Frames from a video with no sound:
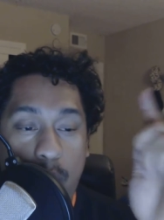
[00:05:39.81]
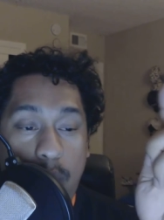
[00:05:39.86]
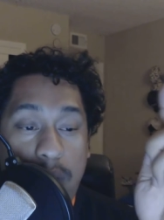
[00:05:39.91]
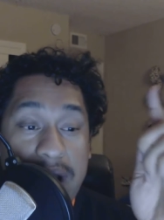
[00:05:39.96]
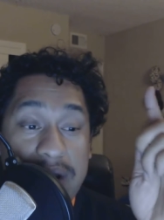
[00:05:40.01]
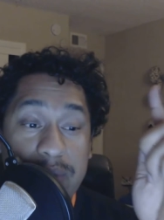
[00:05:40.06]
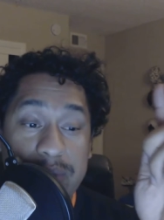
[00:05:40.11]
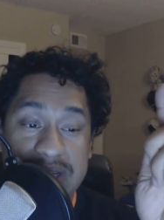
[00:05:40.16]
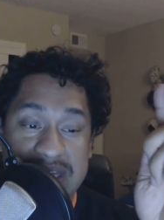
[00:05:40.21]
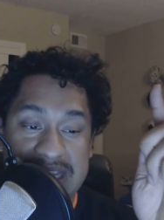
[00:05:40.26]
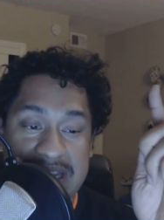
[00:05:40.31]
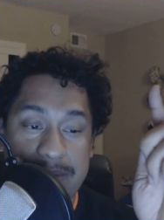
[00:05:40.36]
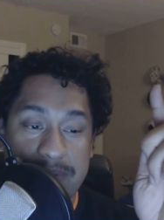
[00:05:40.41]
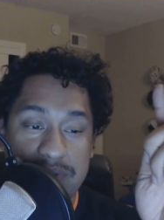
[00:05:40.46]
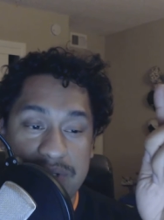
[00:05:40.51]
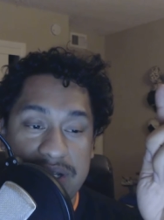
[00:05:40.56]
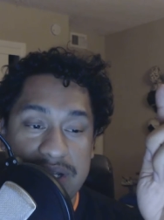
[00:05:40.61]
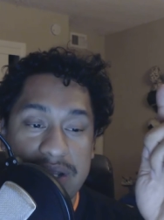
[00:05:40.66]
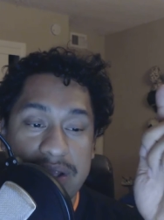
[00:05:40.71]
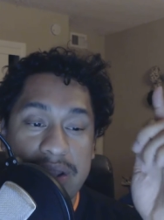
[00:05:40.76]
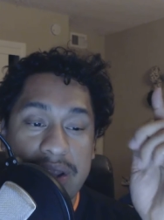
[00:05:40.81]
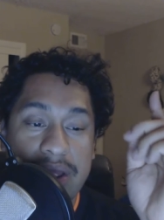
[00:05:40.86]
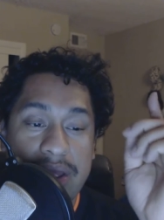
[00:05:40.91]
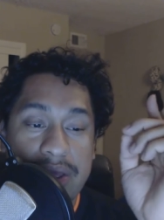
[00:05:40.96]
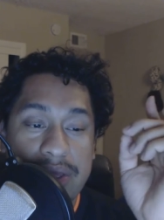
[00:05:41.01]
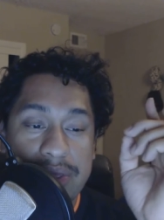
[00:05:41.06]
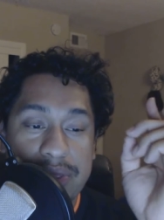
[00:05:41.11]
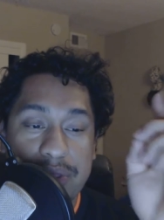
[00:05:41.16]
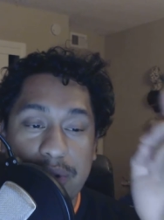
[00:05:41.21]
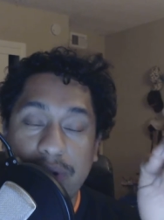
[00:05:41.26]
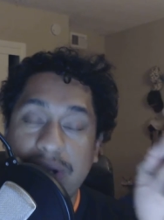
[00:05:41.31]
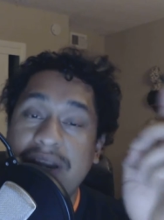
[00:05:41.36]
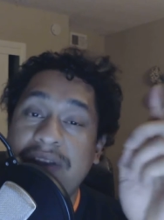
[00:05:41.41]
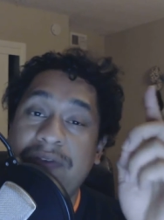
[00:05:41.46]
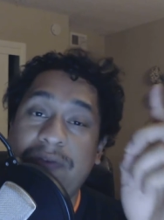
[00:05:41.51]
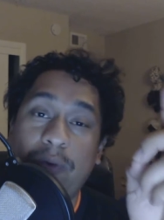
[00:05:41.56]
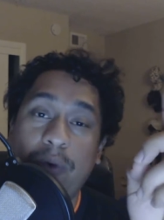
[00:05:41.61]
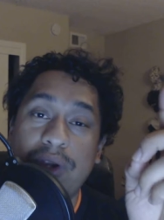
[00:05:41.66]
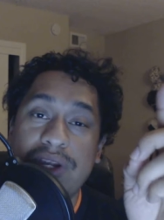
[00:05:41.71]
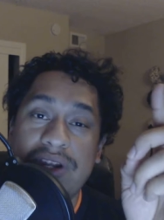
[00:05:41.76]
One reception,
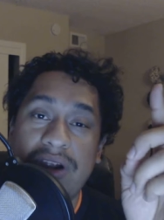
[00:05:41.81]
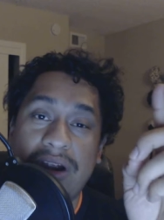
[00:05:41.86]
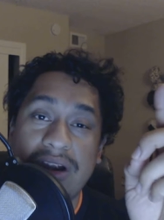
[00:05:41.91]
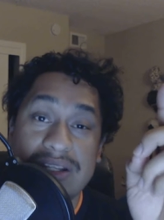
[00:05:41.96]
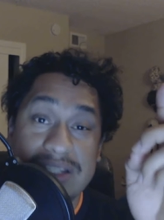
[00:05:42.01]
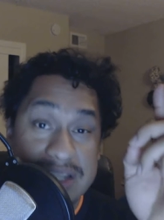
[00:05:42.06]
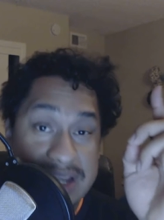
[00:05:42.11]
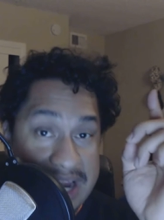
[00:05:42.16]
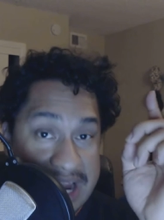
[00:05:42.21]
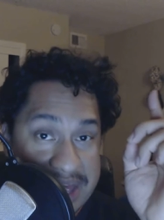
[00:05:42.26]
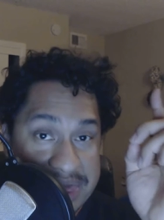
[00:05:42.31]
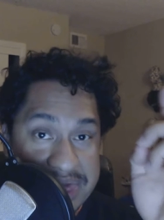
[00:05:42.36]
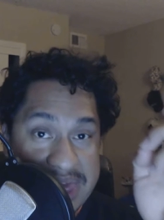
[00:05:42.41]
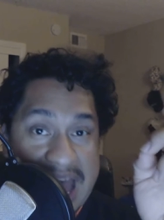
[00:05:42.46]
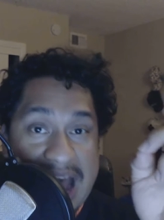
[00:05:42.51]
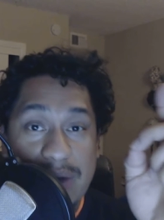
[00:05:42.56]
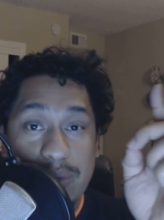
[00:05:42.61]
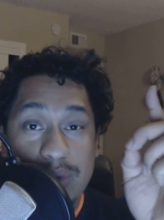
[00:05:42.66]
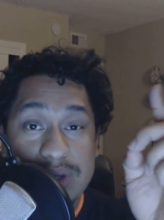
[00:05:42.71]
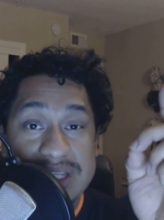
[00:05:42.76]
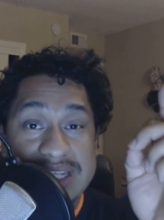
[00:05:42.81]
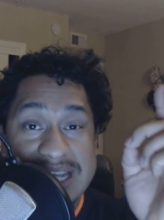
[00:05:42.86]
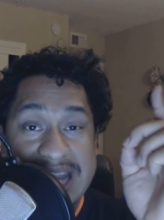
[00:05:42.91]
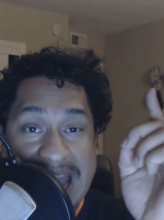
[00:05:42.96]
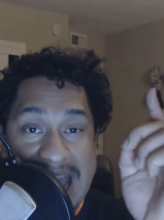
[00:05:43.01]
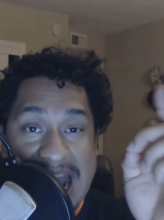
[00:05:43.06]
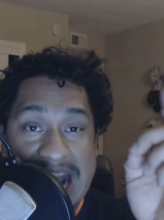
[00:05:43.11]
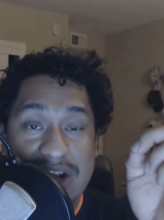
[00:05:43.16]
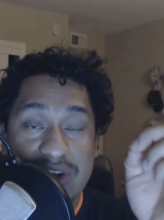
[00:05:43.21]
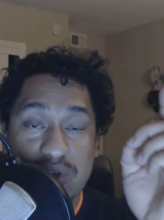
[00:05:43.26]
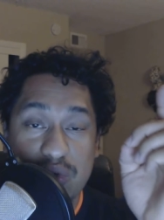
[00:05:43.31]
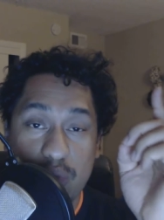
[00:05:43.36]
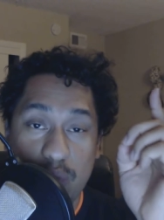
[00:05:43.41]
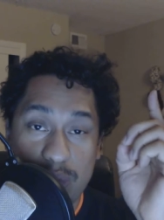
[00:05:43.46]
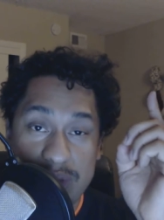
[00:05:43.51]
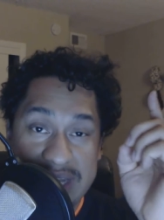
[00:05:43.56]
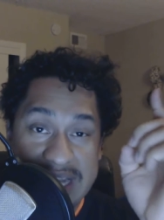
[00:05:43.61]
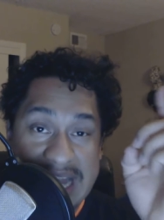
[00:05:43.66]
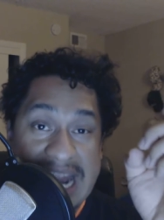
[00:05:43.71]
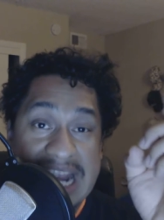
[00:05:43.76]
thirty-four yards, and that was the
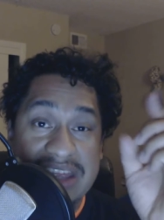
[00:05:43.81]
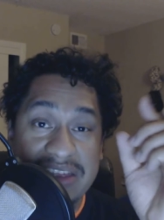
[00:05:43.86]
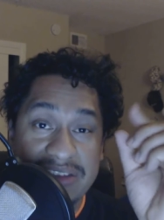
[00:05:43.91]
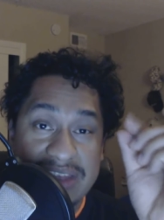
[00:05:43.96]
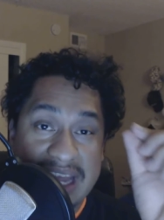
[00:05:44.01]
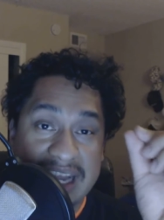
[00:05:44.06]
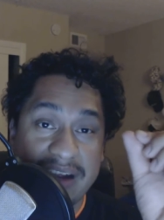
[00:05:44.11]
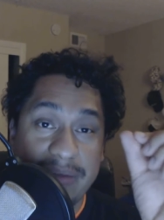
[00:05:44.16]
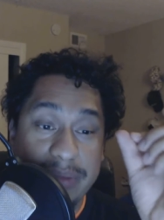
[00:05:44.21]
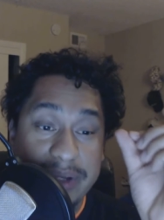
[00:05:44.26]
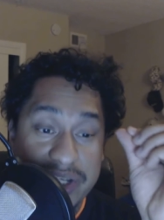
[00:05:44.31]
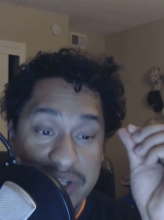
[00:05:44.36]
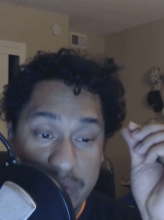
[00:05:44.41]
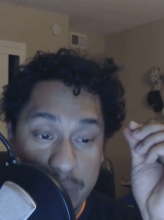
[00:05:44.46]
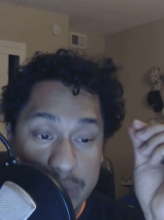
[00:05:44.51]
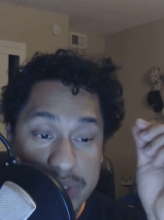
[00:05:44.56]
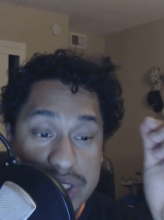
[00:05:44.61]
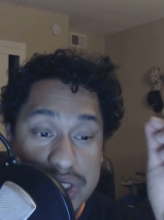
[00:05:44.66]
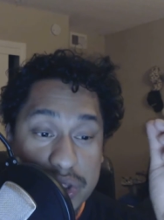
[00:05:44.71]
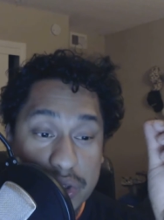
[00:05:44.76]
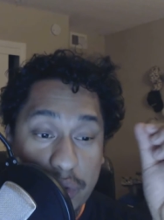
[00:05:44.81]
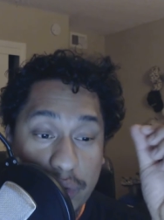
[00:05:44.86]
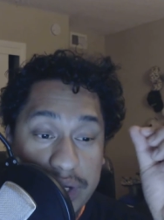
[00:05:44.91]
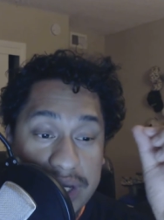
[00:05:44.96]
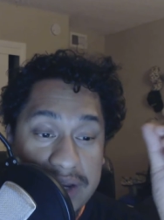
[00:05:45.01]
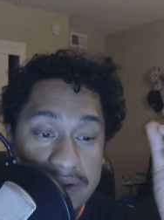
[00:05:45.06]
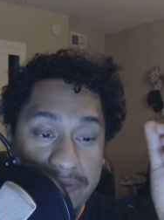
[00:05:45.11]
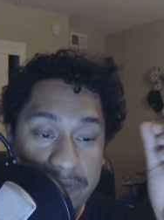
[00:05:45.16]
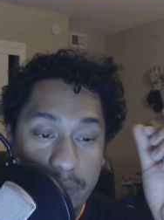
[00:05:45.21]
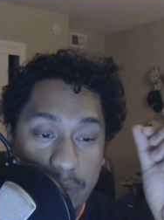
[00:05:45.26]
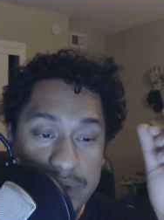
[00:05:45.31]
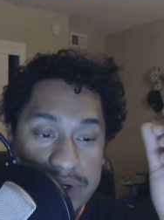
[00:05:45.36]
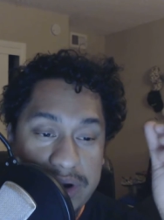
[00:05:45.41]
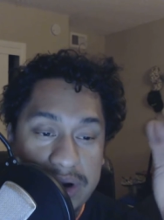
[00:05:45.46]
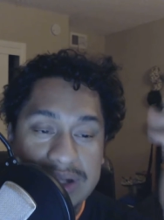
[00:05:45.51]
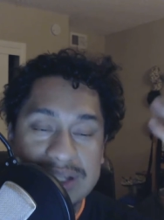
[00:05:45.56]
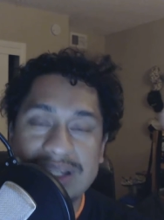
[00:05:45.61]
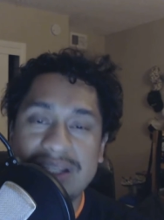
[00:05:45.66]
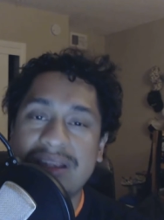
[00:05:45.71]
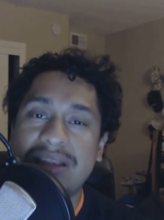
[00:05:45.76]
actual length of that completion, was thirty-four
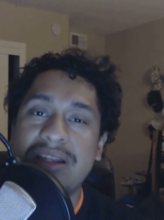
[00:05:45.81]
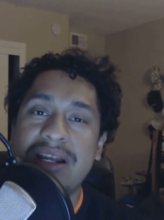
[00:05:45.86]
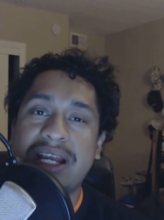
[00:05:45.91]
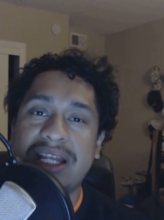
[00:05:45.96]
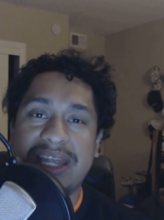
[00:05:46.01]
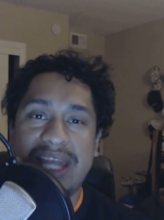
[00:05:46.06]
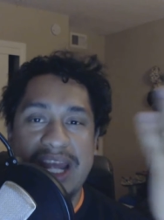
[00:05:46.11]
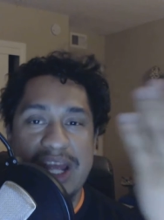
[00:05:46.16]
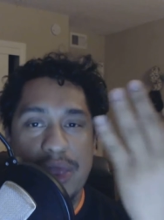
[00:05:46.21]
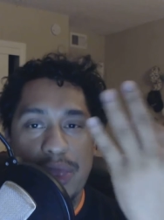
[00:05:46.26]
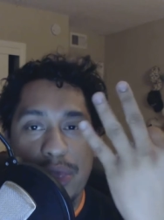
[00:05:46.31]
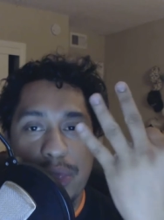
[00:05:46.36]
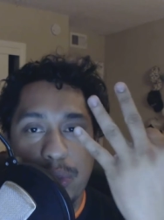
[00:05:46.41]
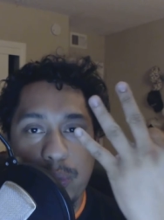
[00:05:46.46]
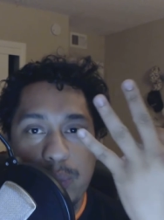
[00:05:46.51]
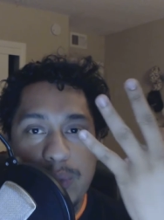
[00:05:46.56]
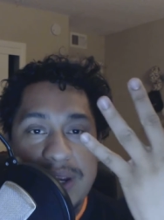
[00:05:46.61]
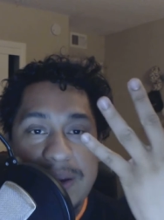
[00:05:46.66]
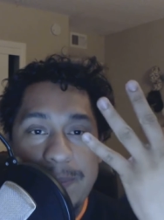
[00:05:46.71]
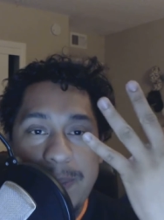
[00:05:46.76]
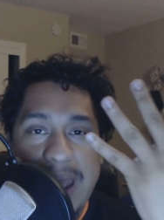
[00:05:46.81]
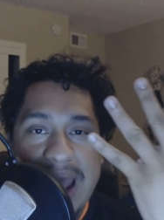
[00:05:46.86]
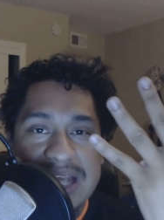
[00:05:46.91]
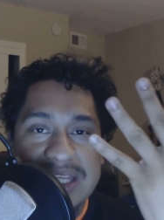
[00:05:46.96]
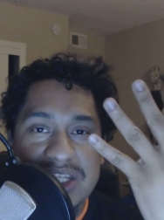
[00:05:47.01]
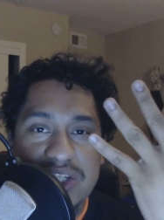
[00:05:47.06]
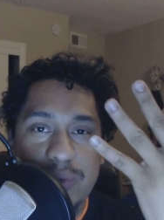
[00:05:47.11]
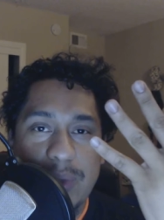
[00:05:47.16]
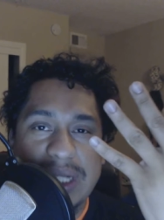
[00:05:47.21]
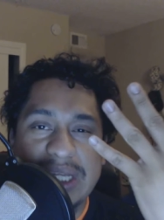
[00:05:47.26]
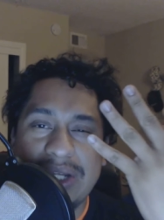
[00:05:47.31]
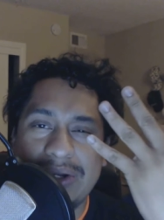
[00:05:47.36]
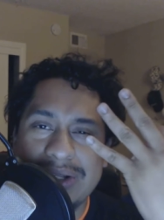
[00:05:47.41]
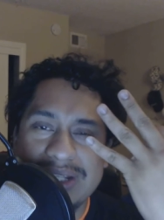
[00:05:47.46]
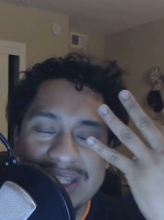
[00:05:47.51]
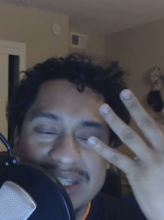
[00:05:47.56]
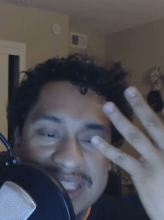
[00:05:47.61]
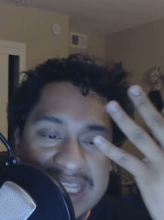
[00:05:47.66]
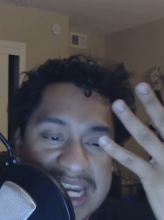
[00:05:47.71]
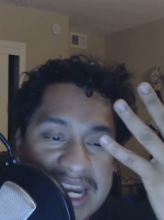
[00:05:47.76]
yards. Look at that. Three passes right
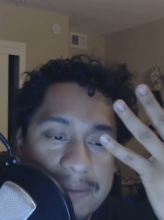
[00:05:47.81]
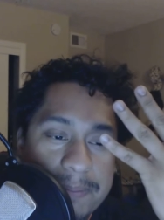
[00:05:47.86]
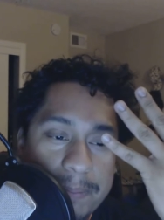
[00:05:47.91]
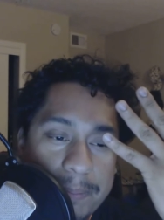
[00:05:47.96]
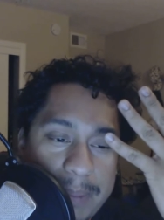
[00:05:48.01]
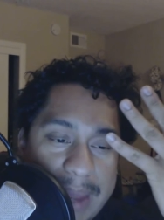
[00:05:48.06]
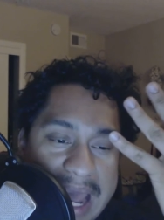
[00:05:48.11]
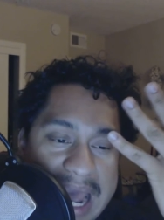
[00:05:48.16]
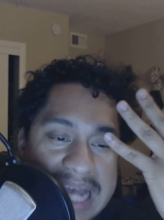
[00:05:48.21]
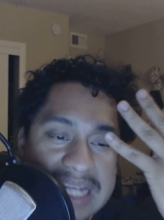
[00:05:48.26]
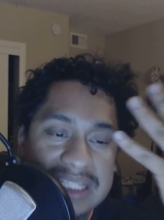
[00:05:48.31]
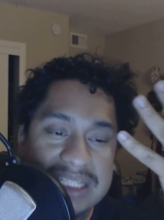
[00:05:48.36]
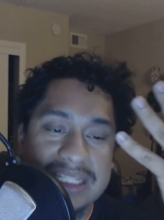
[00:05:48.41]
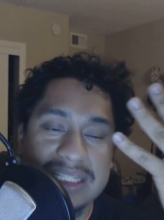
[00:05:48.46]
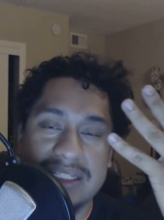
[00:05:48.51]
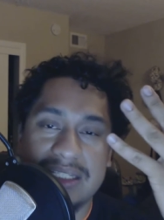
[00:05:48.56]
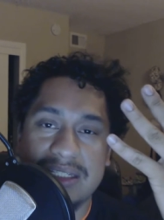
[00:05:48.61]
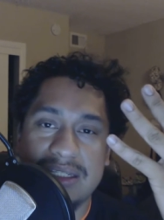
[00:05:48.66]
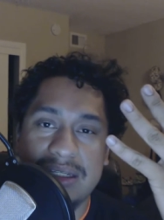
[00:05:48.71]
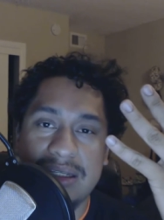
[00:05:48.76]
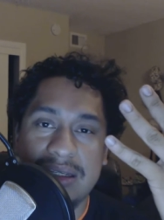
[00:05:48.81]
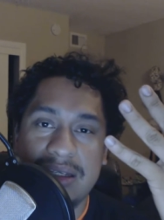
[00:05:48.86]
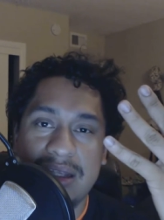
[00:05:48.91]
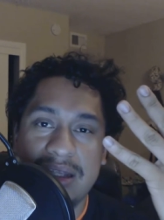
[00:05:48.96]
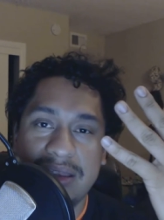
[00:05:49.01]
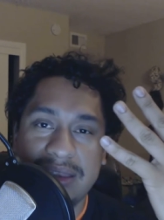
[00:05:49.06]
there, deep passes.